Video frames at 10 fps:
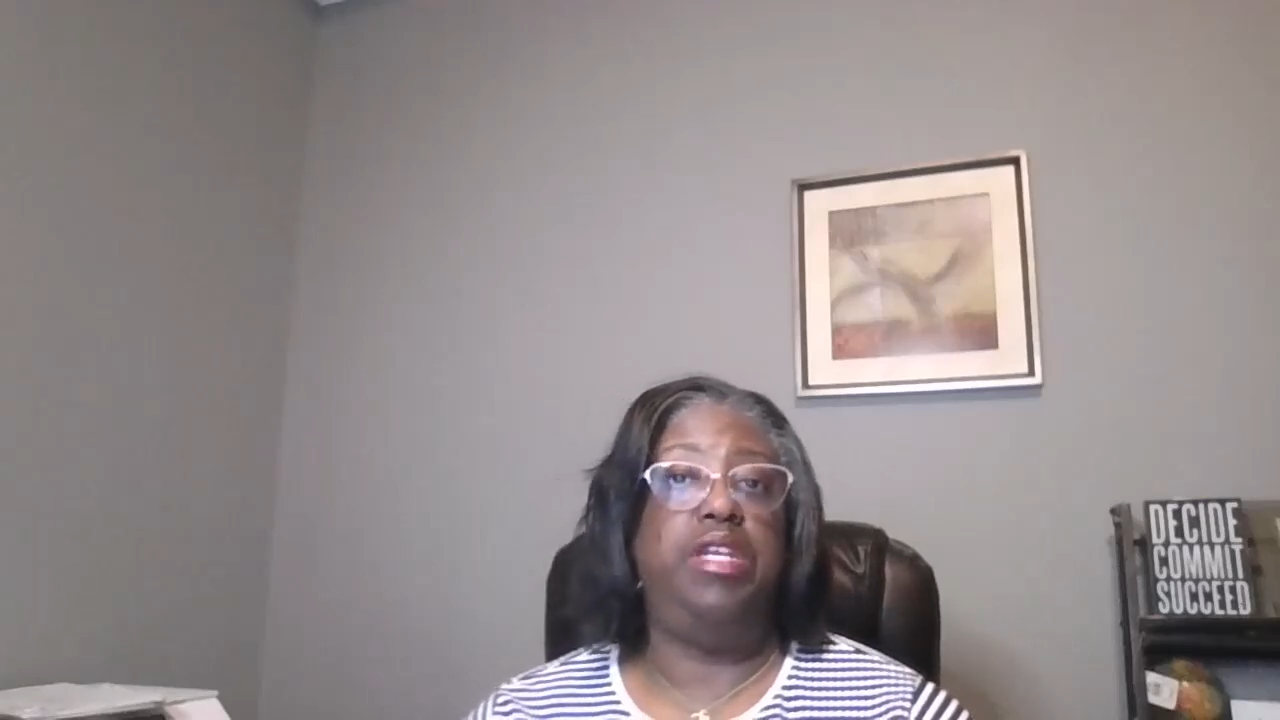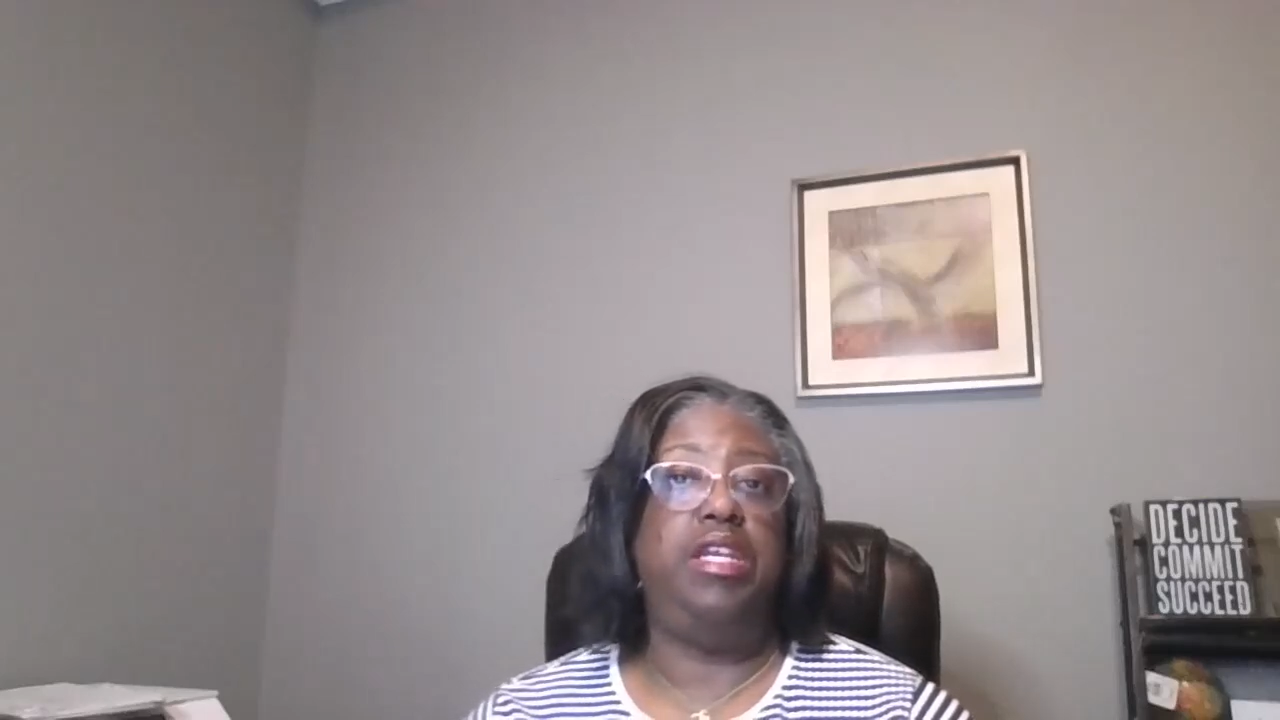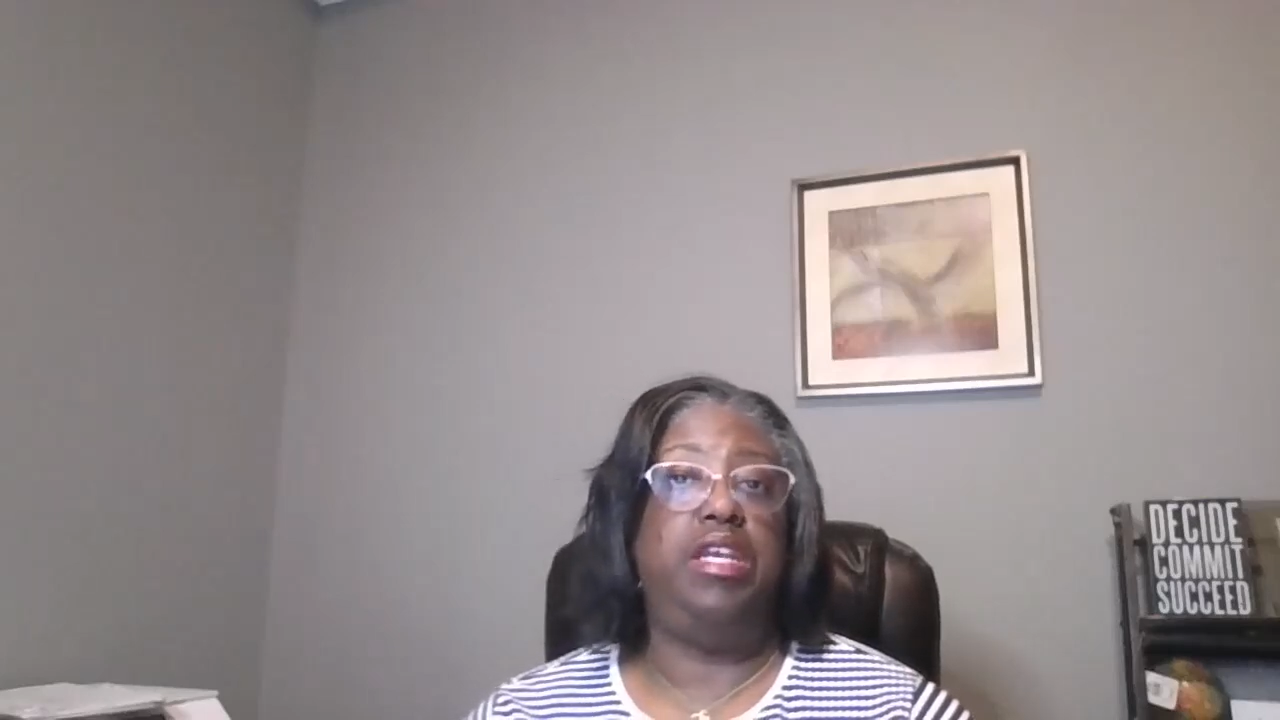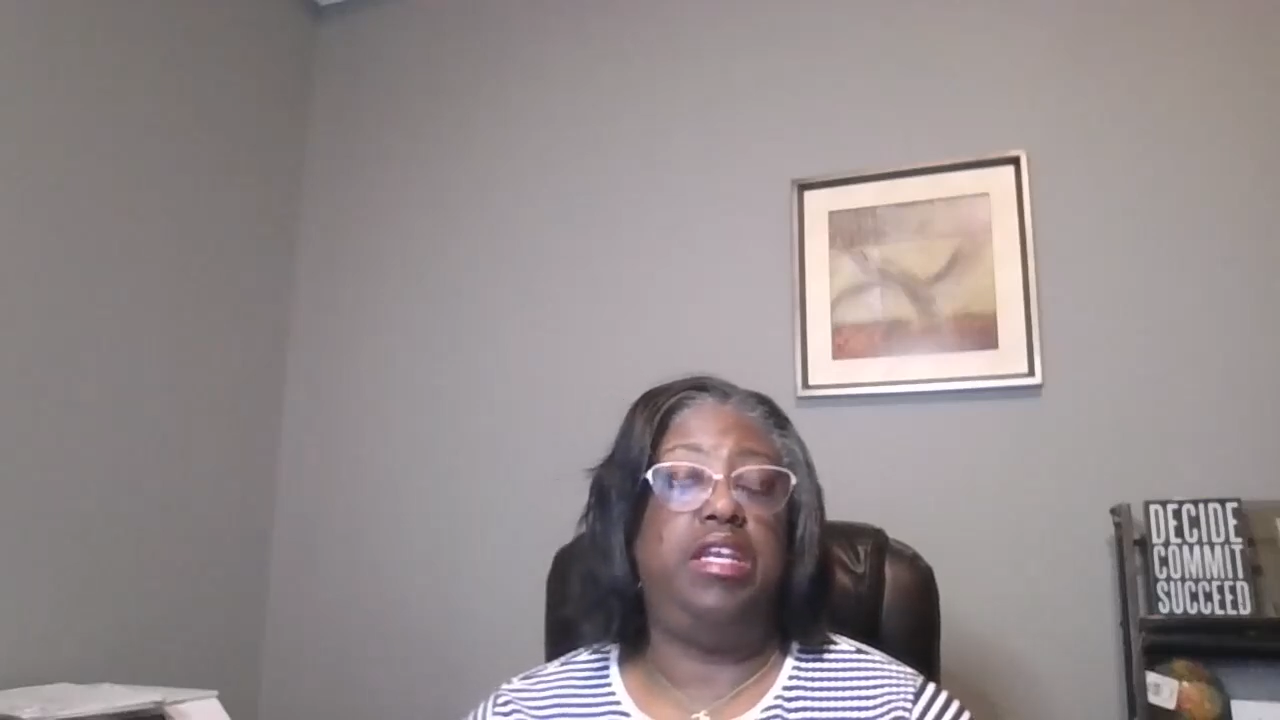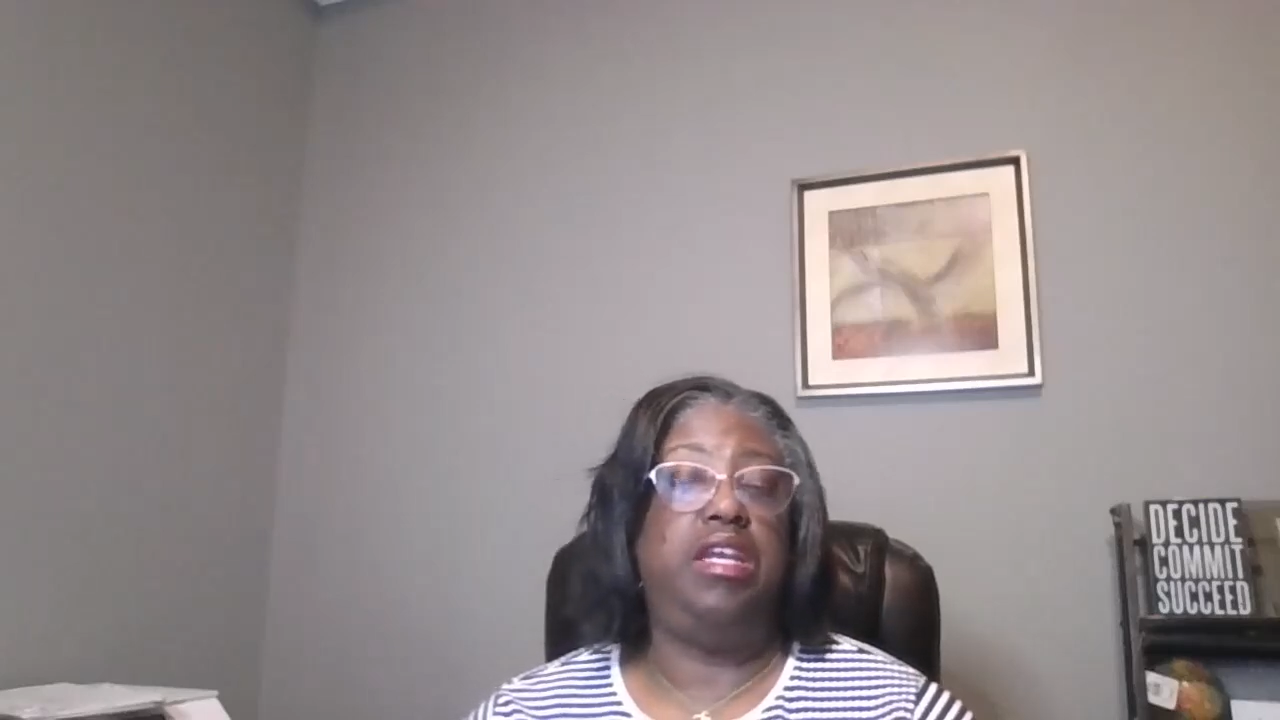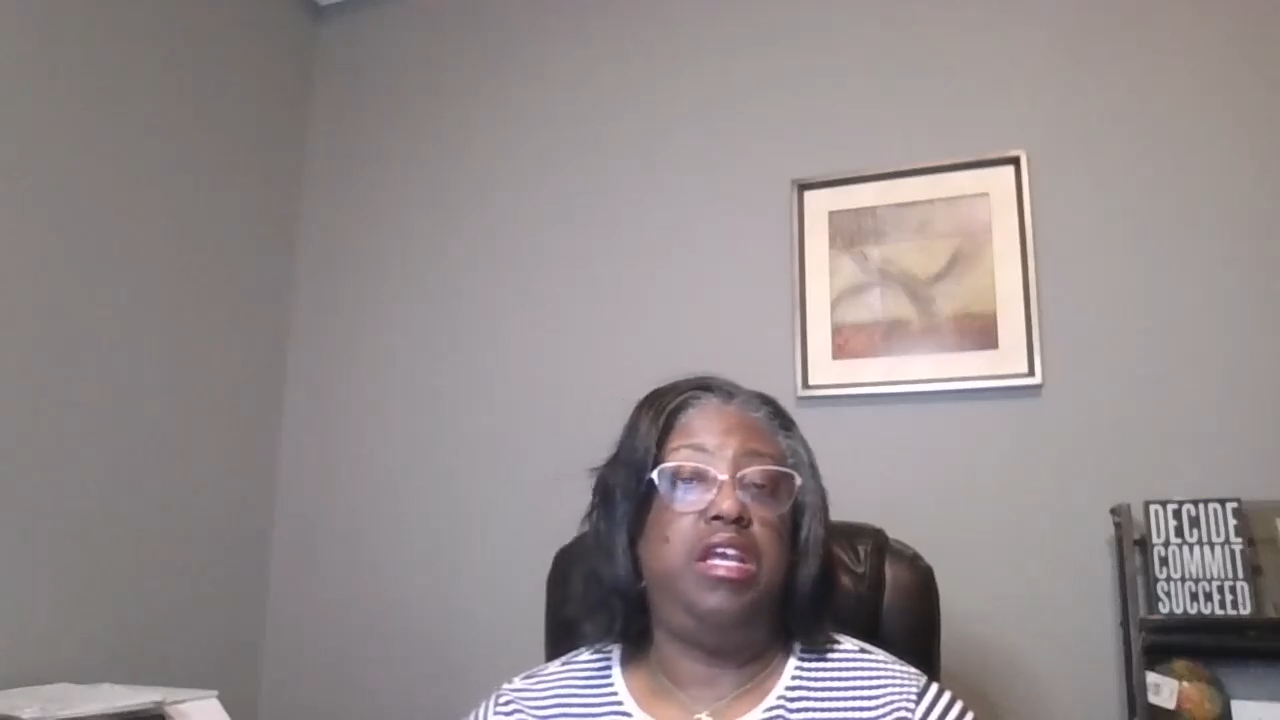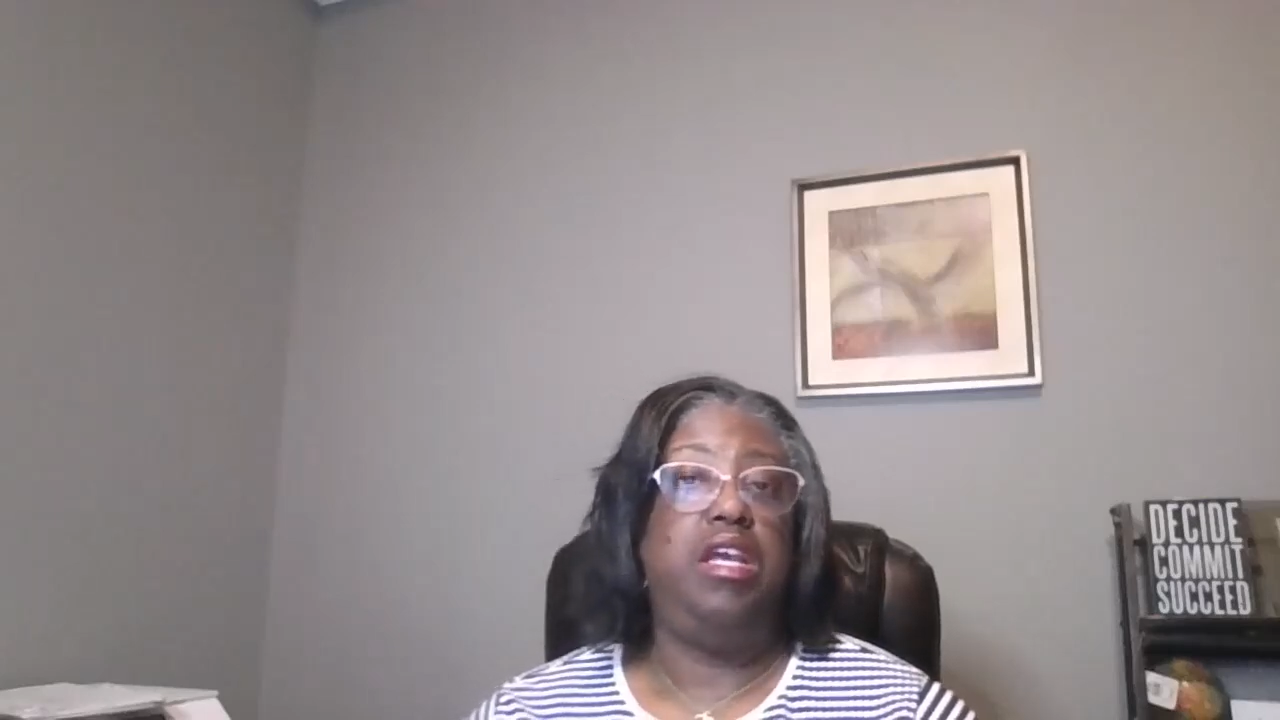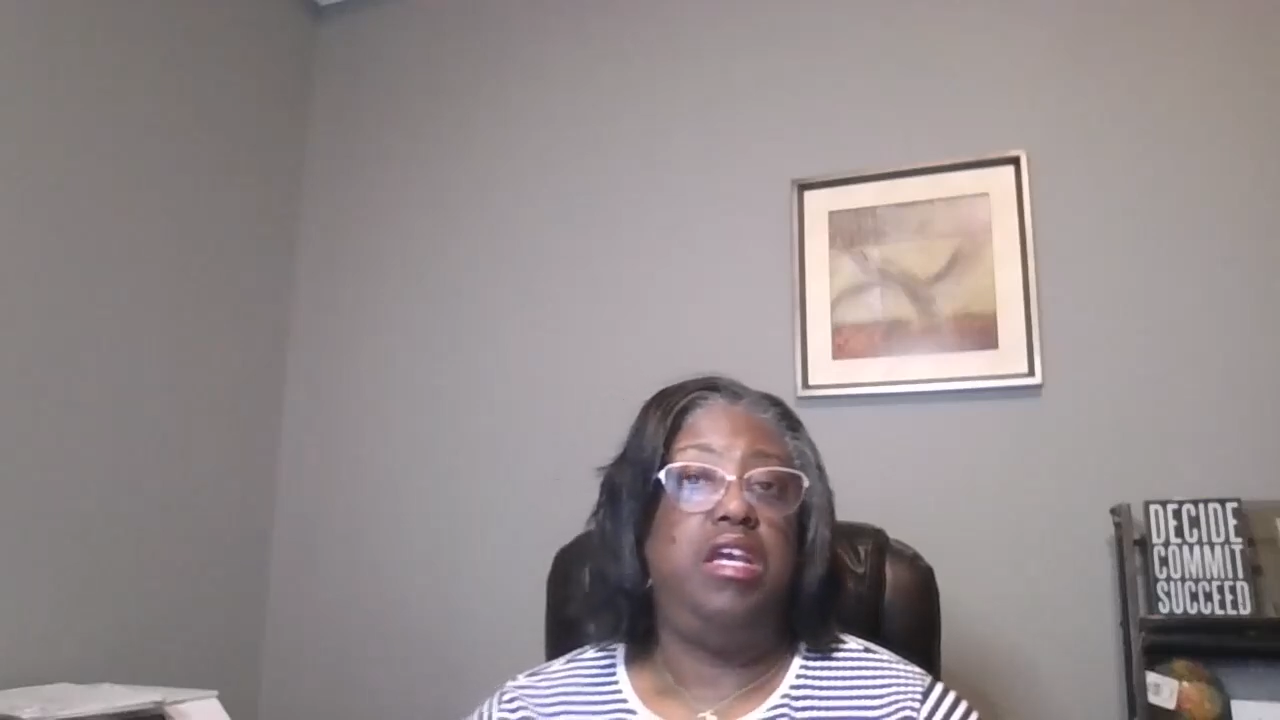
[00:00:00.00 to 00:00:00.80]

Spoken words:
being